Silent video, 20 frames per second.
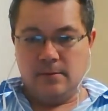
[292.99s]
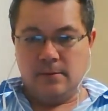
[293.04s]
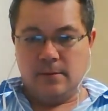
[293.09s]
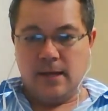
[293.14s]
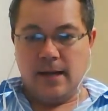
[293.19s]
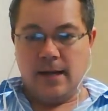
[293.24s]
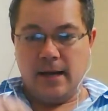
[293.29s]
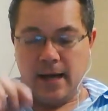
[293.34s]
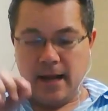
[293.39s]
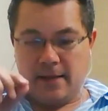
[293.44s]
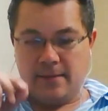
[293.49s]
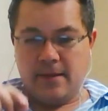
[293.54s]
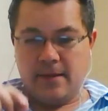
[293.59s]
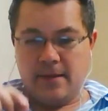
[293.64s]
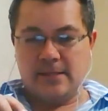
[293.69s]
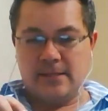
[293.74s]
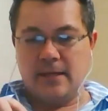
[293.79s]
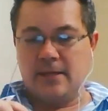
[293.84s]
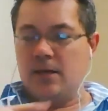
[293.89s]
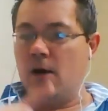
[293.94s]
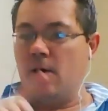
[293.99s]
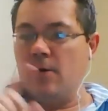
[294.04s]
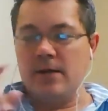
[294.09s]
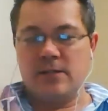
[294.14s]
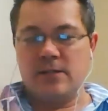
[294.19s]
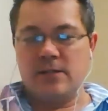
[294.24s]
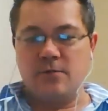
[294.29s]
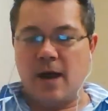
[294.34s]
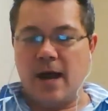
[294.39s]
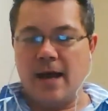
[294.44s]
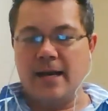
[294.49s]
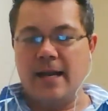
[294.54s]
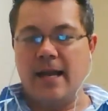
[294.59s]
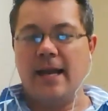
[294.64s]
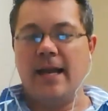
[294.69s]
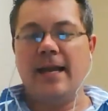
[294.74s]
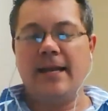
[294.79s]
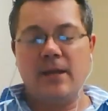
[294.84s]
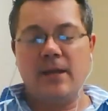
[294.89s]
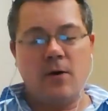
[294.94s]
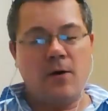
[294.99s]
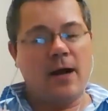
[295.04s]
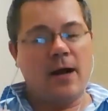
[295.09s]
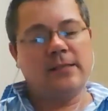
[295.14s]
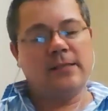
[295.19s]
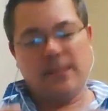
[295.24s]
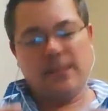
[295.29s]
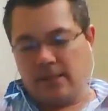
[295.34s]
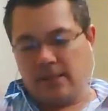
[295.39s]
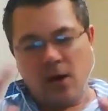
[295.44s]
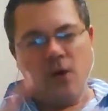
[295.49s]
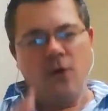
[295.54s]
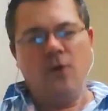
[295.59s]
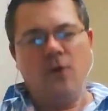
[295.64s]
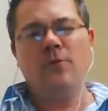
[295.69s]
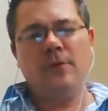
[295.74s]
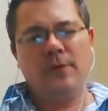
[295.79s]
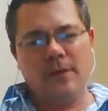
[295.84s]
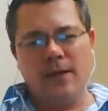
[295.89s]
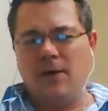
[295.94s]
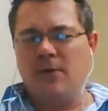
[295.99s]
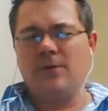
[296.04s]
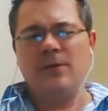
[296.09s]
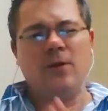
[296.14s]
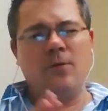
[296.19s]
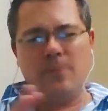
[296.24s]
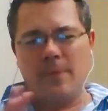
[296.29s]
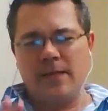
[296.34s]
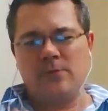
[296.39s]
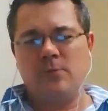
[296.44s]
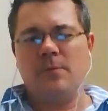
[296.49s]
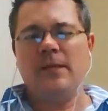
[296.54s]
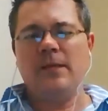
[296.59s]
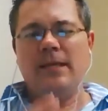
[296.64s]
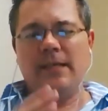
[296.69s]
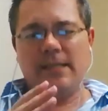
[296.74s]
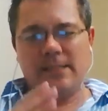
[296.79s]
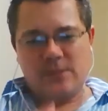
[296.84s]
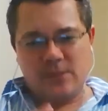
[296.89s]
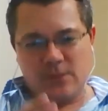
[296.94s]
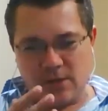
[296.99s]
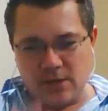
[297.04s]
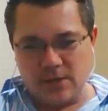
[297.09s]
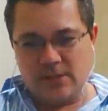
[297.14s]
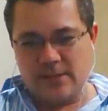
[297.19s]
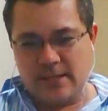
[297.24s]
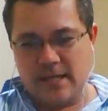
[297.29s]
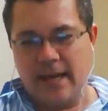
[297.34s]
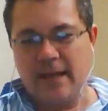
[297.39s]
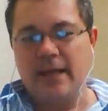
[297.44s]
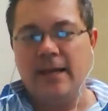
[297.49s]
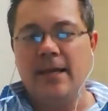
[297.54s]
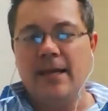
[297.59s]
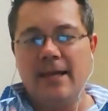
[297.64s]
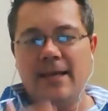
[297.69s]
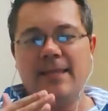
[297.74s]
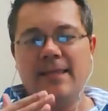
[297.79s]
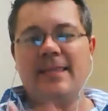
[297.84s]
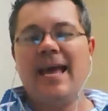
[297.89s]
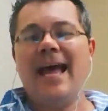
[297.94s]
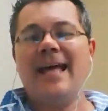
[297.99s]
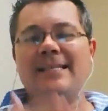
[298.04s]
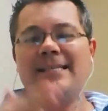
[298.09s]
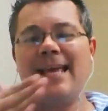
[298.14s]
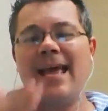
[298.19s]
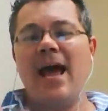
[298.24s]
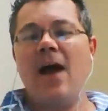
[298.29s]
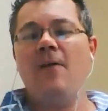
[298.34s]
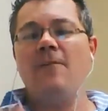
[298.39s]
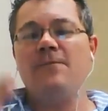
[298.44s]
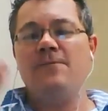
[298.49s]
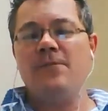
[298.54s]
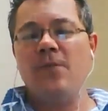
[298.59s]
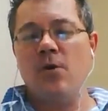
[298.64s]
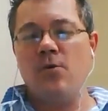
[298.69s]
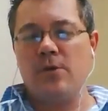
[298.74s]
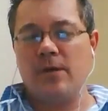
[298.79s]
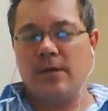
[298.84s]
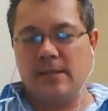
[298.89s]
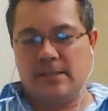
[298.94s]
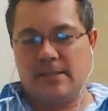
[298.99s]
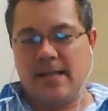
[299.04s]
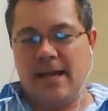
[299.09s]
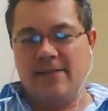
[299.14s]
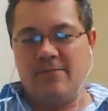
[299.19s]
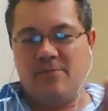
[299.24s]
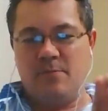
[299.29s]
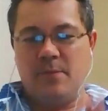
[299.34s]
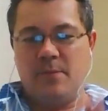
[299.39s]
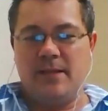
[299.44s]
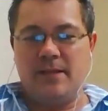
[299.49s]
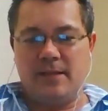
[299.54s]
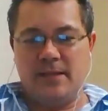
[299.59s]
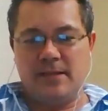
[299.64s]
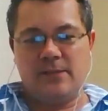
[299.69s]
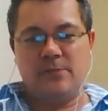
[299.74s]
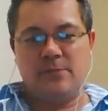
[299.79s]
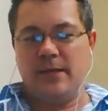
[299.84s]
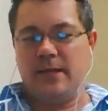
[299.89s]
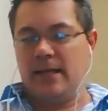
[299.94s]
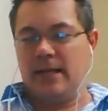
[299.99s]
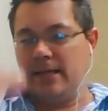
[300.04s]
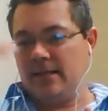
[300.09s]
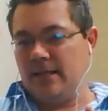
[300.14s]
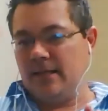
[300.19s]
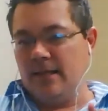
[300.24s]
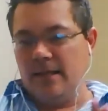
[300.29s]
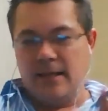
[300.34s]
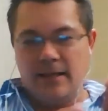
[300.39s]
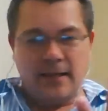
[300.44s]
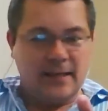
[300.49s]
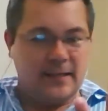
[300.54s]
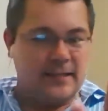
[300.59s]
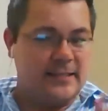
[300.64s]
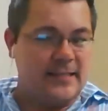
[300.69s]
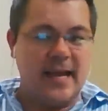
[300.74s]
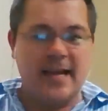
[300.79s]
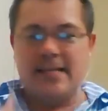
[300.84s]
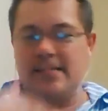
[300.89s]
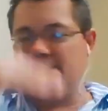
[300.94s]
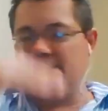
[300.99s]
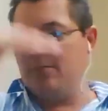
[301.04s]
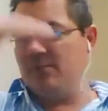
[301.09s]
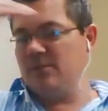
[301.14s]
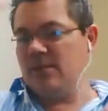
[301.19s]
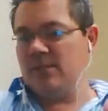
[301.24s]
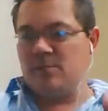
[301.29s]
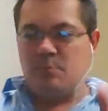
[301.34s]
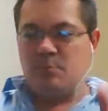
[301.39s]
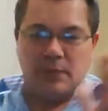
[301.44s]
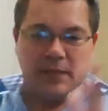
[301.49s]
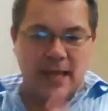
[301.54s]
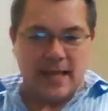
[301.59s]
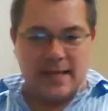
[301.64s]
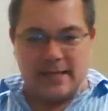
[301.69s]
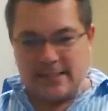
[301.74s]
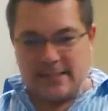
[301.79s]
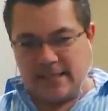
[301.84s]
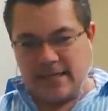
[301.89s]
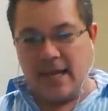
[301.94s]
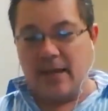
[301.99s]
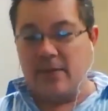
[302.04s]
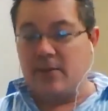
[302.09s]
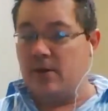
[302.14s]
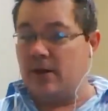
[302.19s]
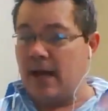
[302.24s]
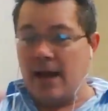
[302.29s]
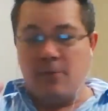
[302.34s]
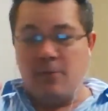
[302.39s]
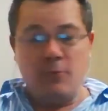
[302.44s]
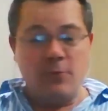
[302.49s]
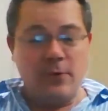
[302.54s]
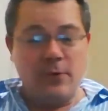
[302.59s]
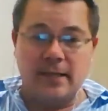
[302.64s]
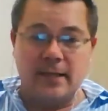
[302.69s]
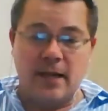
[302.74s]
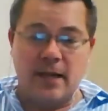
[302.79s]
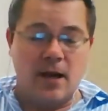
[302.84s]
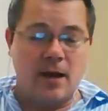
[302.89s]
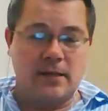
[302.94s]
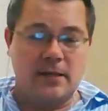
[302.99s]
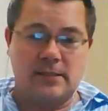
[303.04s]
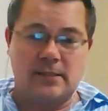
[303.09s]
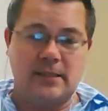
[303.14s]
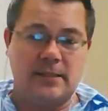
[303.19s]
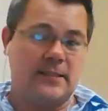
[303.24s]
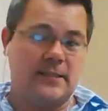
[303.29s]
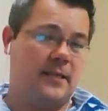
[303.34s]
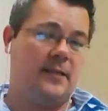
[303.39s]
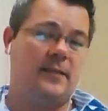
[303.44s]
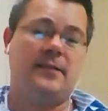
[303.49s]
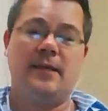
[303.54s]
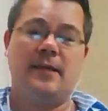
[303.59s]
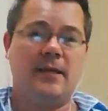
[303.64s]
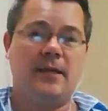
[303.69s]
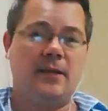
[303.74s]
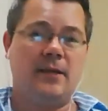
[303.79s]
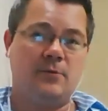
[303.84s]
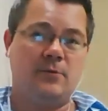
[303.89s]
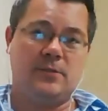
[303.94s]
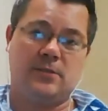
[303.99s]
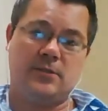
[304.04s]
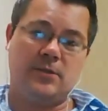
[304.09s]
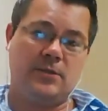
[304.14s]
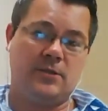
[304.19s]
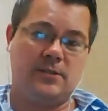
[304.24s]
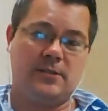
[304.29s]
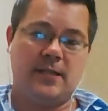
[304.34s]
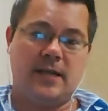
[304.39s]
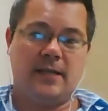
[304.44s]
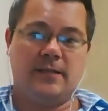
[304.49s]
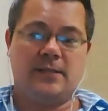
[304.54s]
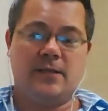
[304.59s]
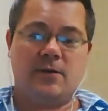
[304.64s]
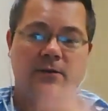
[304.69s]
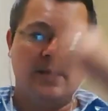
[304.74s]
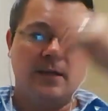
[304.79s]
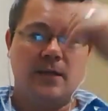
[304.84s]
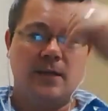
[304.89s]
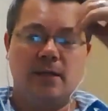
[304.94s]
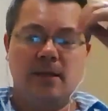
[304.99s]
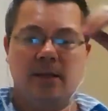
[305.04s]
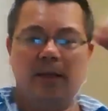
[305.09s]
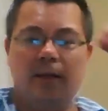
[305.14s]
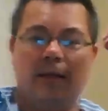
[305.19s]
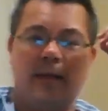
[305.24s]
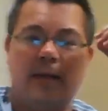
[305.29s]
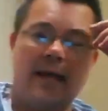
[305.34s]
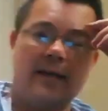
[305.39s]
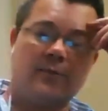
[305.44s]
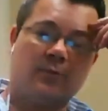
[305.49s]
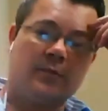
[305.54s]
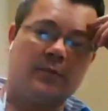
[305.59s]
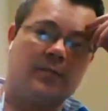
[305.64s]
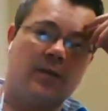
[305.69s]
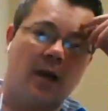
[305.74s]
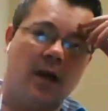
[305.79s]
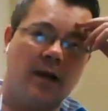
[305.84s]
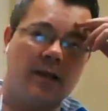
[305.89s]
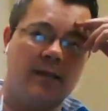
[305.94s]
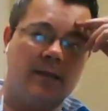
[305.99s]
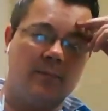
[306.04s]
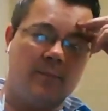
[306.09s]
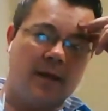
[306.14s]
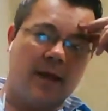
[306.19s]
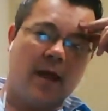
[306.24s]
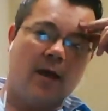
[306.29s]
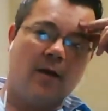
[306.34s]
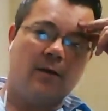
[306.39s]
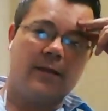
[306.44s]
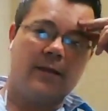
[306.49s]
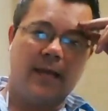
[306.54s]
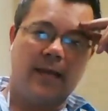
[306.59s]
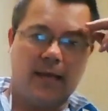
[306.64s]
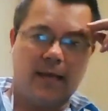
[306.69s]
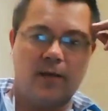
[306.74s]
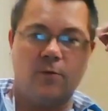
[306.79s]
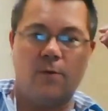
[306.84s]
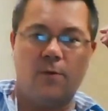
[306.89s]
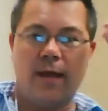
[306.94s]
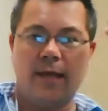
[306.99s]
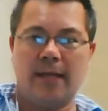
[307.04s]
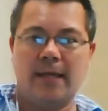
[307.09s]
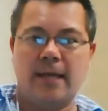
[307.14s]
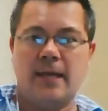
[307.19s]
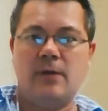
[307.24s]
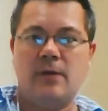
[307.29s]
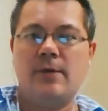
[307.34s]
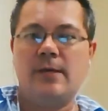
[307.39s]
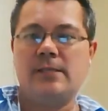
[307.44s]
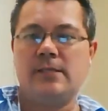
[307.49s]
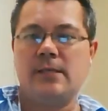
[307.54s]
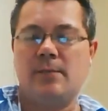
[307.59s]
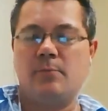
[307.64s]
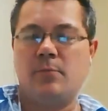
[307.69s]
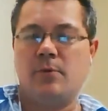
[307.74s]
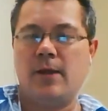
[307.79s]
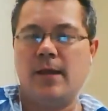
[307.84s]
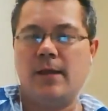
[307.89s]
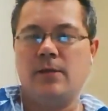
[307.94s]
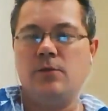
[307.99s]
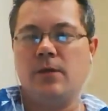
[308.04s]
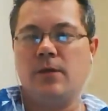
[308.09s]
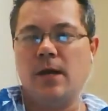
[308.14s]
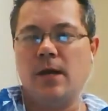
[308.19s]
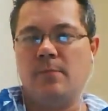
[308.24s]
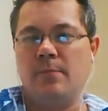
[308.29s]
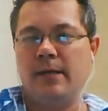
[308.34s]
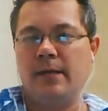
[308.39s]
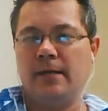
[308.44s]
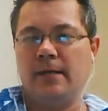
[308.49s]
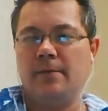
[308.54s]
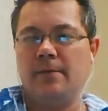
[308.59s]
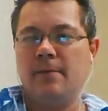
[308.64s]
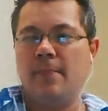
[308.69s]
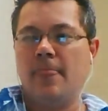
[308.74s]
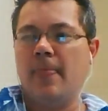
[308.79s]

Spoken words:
And they said, no, it's Friday. And no, I said, no, no, don't mess with me. It's Thursday. That's how focused I've been this week. Like days have just bled together, and I really honestly did think it Thursday. So, guys, we're talking about Canaway. Canaway is a brand new company.